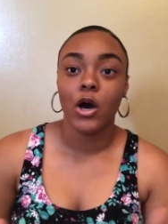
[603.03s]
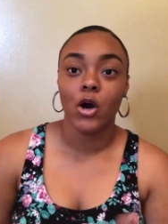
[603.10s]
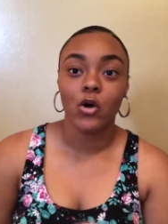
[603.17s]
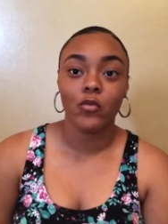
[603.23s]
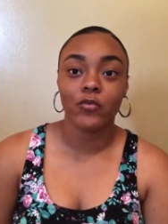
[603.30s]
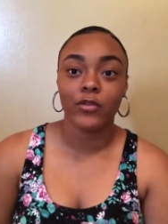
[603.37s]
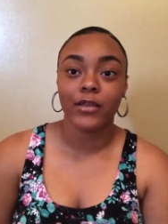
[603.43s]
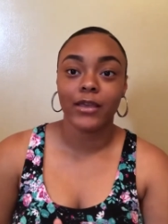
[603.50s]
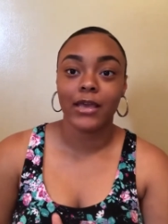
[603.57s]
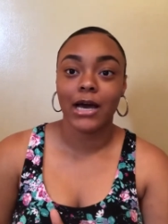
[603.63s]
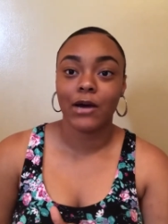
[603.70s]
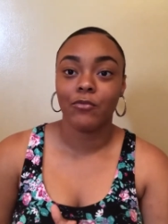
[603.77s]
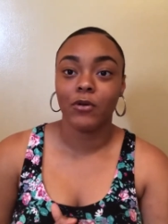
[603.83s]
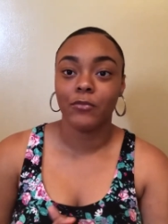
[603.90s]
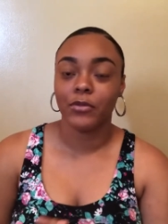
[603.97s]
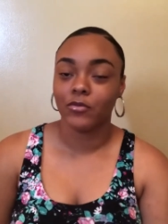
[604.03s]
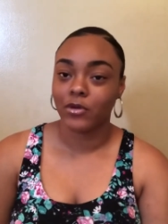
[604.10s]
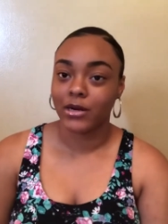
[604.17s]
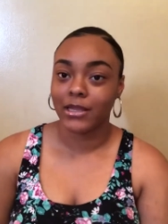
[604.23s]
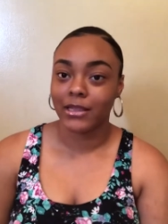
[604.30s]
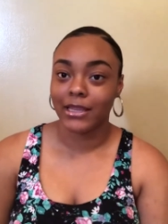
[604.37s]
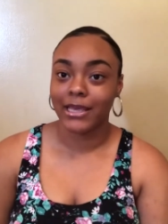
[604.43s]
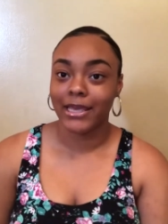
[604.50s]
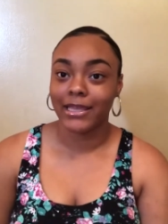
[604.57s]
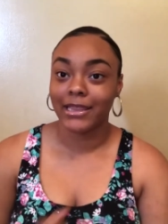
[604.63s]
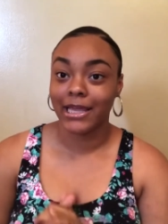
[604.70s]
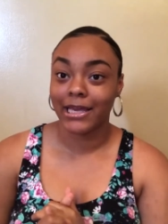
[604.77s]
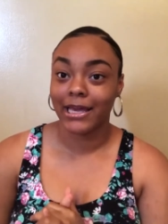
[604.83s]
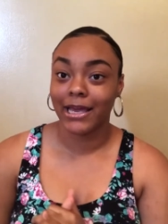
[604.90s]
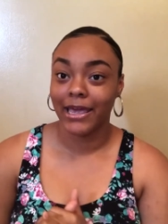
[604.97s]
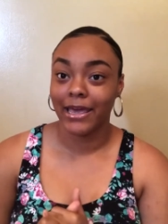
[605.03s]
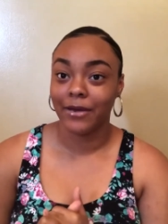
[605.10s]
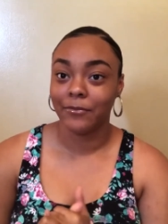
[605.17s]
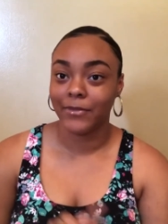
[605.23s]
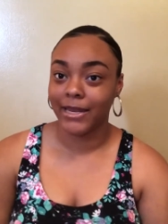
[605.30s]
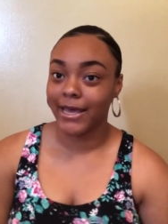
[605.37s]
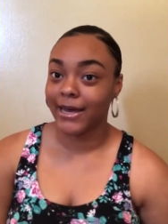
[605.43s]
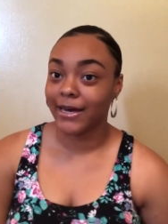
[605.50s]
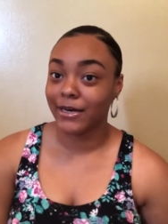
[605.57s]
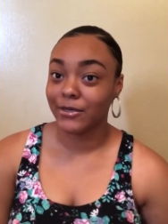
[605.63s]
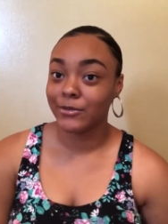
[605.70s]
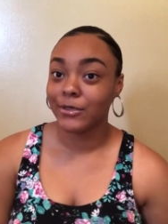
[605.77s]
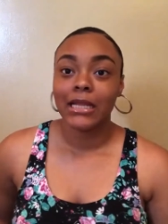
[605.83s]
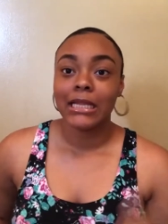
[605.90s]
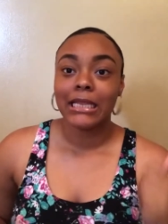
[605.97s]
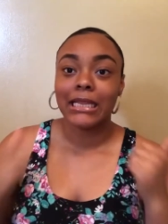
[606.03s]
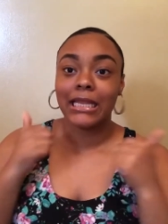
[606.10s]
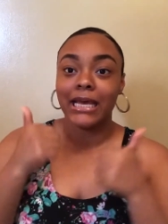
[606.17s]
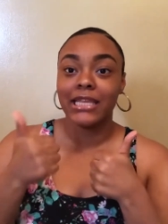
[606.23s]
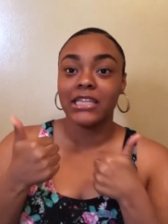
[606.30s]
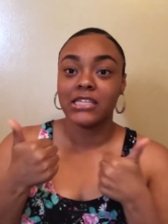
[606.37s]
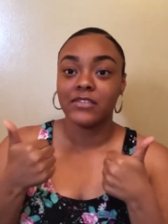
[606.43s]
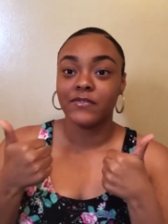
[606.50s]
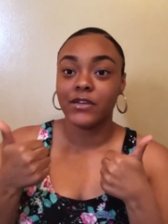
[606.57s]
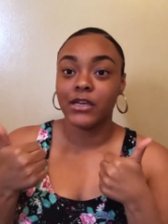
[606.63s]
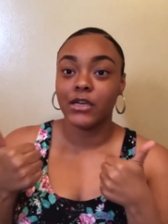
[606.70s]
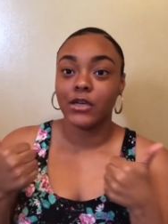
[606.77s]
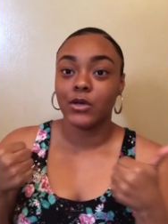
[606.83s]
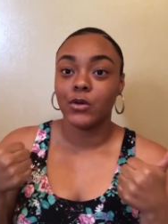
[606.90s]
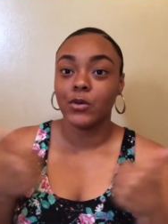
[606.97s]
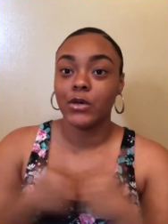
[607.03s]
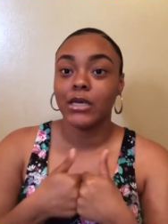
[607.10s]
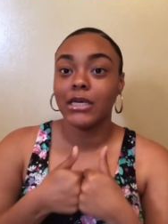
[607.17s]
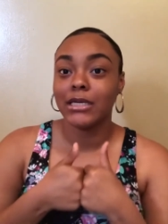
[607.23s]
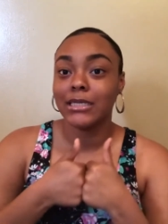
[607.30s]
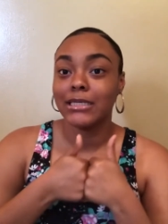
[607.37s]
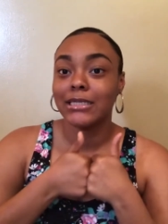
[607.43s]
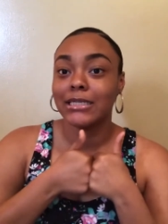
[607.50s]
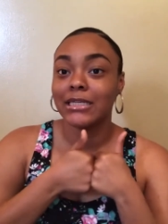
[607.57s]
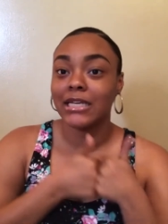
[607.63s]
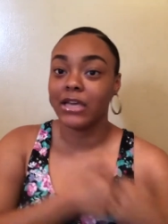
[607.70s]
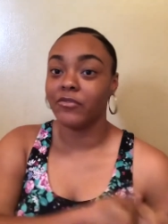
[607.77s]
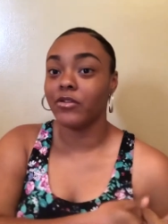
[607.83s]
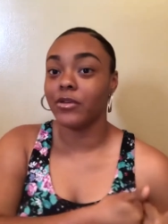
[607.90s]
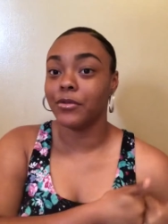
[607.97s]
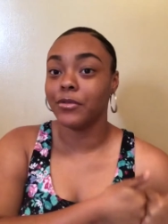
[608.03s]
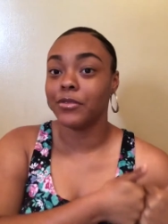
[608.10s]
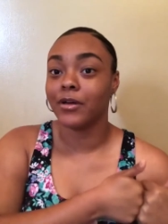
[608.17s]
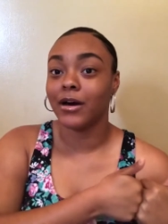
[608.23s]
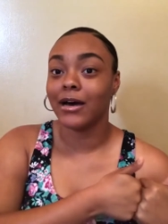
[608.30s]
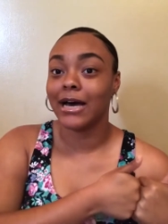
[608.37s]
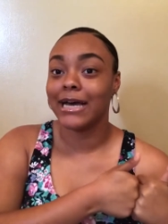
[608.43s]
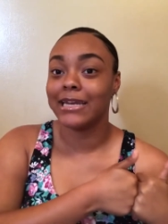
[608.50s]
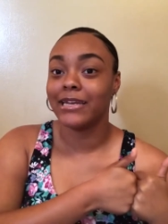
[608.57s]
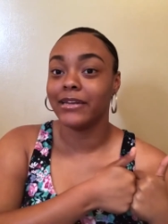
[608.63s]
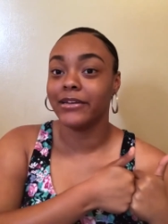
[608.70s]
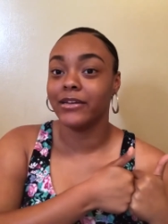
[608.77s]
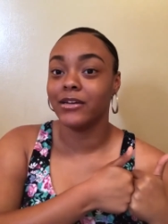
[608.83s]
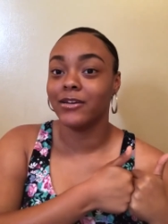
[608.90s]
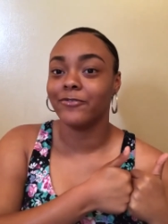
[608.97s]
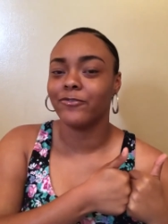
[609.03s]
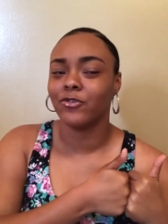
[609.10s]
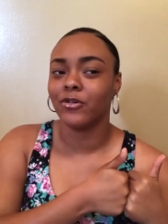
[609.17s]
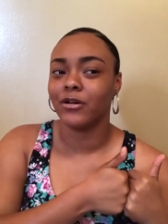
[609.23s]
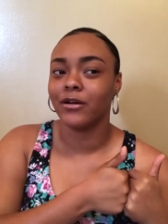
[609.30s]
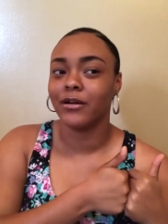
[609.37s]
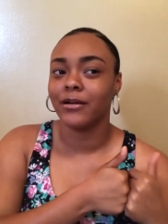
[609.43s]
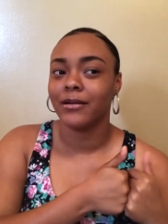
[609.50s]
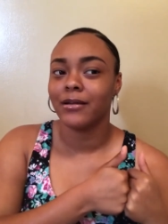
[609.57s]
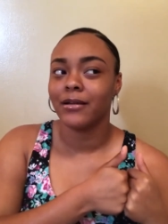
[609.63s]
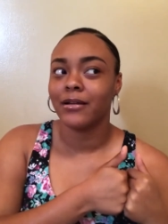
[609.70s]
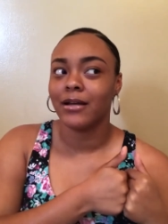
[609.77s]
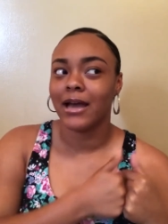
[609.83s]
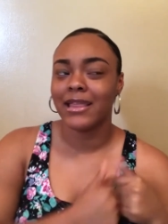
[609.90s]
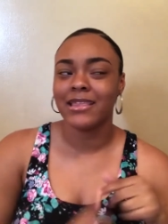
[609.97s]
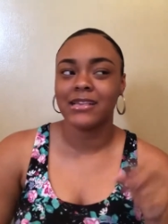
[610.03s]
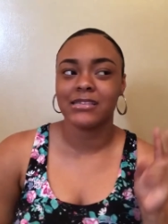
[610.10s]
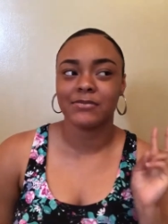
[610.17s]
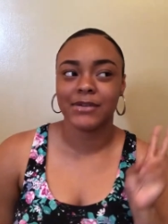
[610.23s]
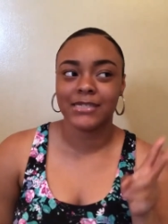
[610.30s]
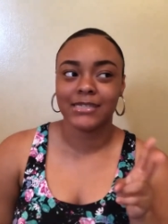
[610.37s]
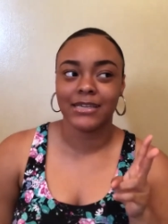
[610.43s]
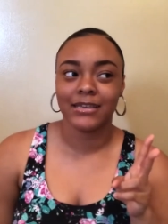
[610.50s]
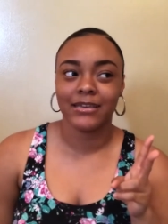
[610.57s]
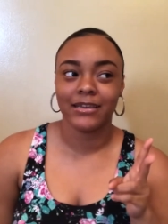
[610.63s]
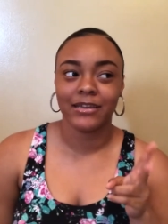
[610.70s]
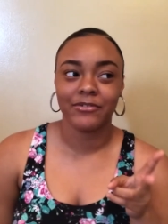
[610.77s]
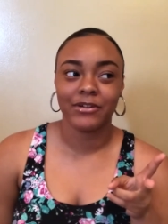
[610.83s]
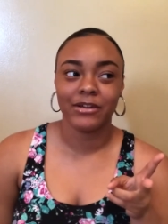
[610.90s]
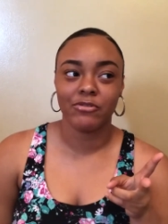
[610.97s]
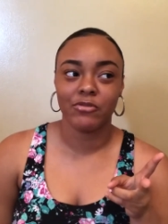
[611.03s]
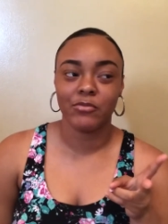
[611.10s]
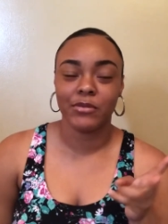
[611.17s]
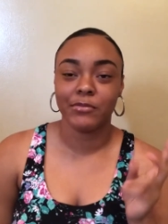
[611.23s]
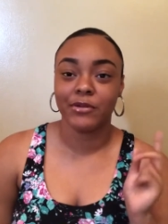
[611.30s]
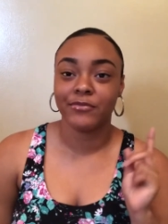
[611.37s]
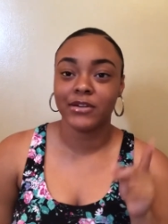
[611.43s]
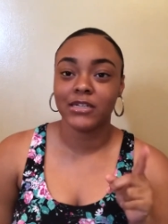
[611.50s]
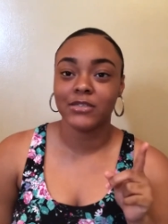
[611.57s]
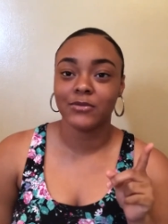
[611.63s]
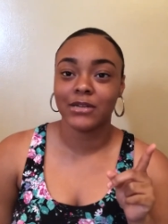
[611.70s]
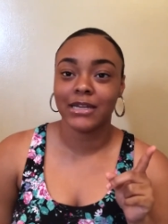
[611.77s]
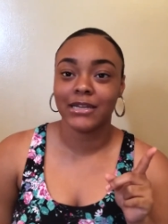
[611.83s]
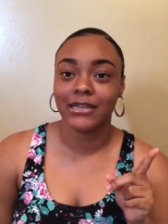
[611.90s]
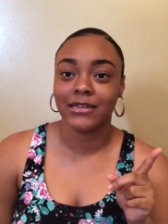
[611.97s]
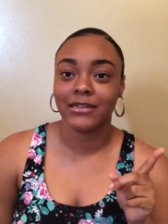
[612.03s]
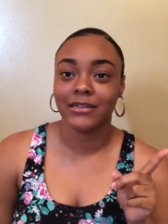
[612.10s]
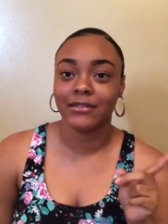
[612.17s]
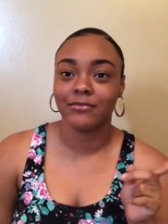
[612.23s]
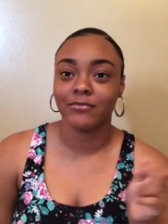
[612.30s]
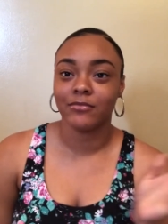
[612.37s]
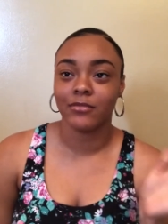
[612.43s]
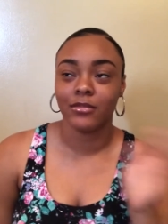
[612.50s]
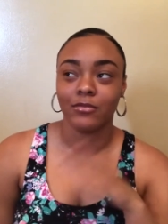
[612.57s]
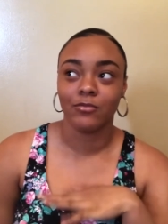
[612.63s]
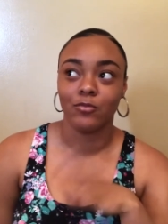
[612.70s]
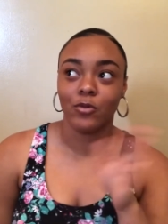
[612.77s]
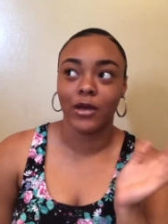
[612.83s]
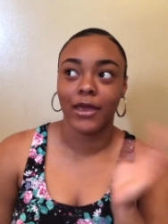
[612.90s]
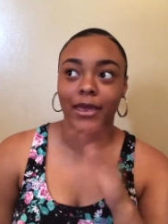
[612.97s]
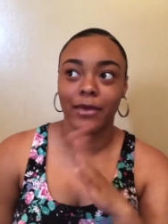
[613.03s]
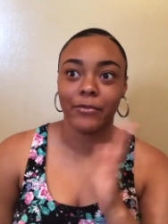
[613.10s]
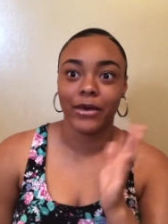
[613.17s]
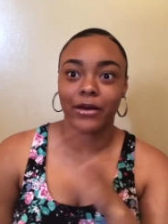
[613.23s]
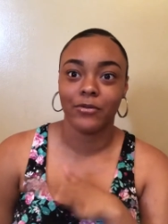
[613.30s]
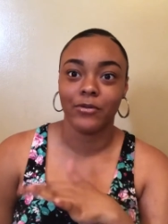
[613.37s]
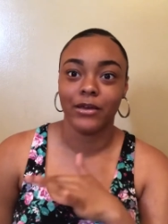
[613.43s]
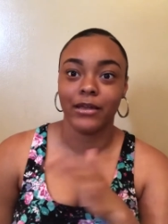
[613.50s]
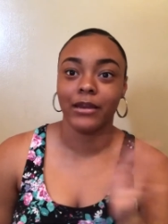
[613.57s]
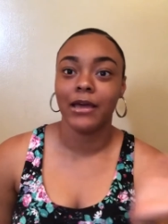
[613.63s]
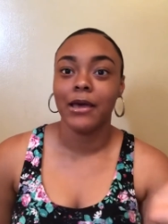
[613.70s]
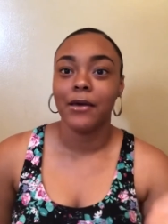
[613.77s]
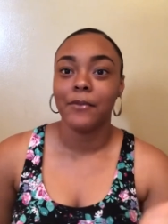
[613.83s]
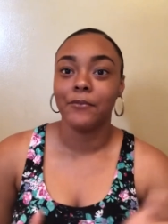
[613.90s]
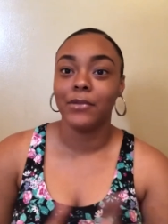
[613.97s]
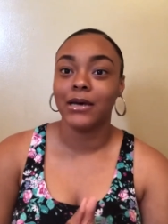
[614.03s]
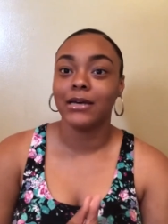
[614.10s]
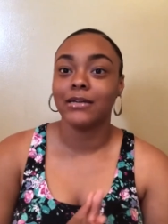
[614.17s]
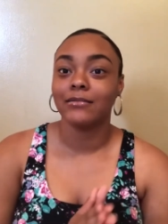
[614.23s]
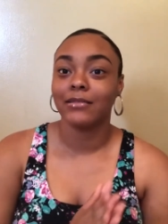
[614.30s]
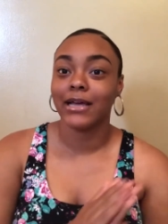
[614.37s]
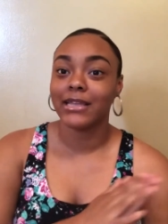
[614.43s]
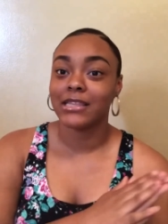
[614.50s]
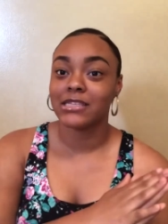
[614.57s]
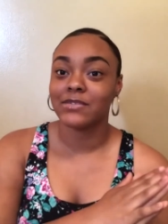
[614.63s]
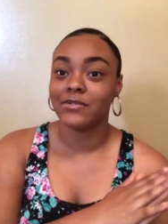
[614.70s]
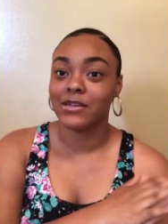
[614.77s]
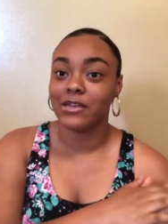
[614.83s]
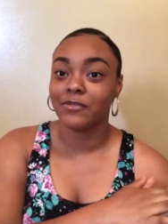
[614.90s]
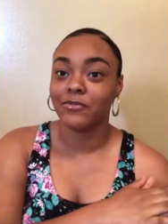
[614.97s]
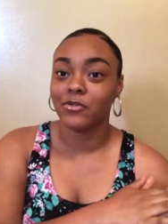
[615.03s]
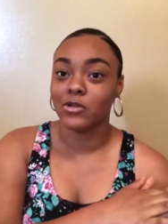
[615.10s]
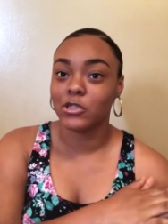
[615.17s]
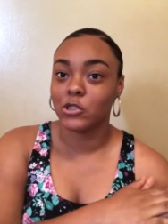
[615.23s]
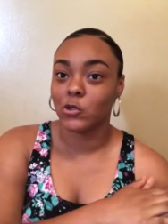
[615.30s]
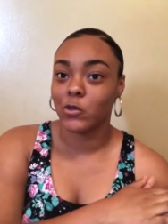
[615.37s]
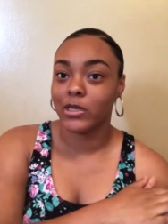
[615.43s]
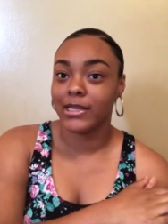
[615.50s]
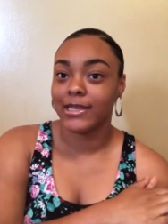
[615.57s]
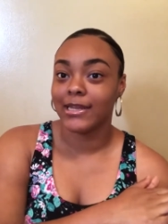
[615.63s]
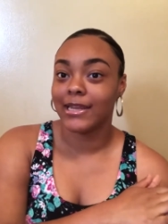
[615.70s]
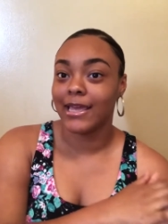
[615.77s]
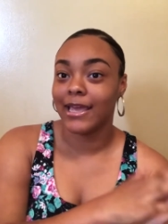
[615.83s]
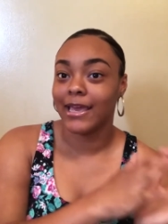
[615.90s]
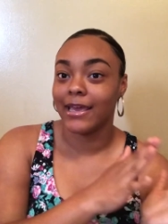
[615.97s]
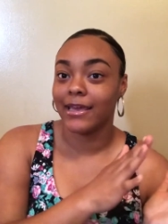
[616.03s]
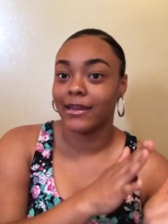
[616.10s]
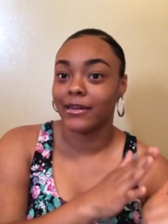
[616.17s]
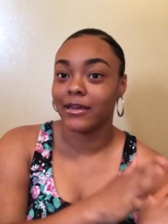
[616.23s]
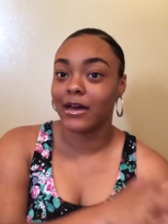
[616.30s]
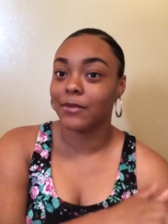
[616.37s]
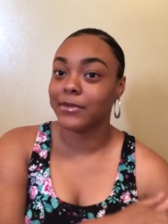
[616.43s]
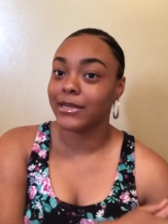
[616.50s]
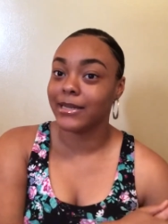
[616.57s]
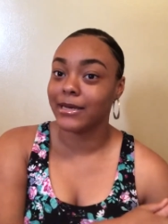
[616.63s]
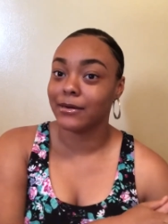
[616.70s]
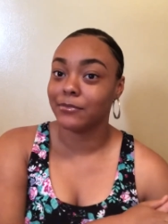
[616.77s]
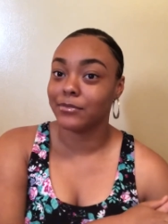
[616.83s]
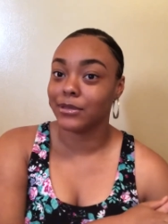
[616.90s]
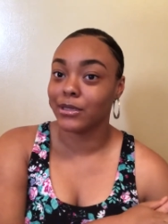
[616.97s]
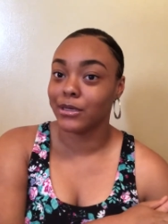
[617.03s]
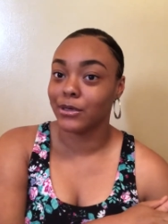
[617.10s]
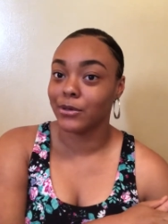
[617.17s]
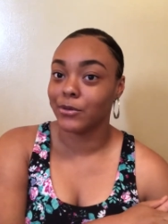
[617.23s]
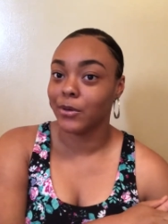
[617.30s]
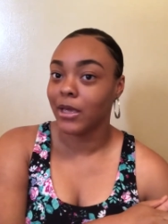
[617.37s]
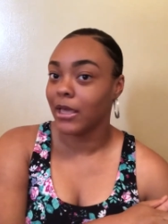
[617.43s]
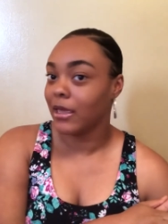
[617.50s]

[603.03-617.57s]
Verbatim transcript: hopefully I won't be running late like I am now. Like this video if you thought I did good for, I think it's my second get ready with me. My first one I did it way back when, but like this video if you enjoyed it, and comment down below